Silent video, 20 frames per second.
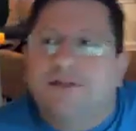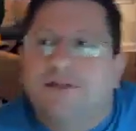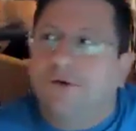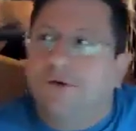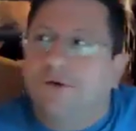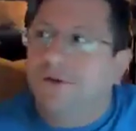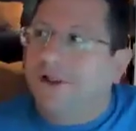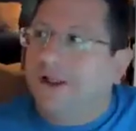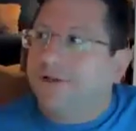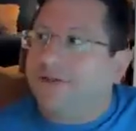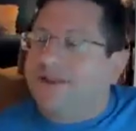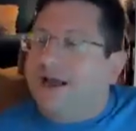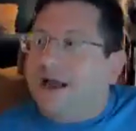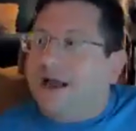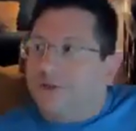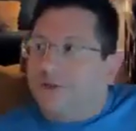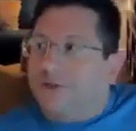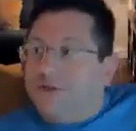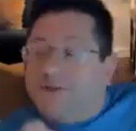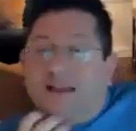so hold on.
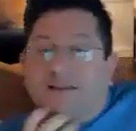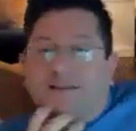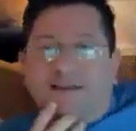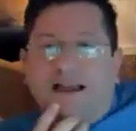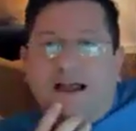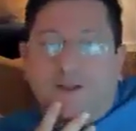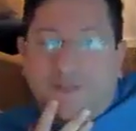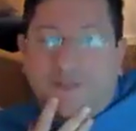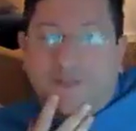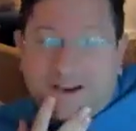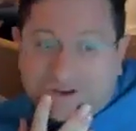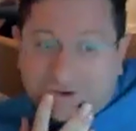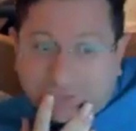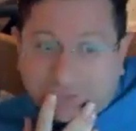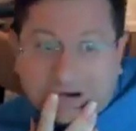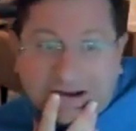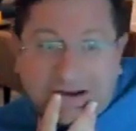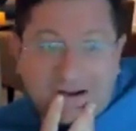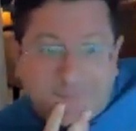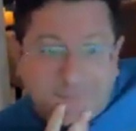South, you said South Asia,
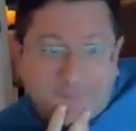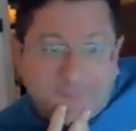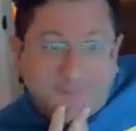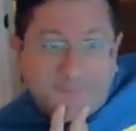right?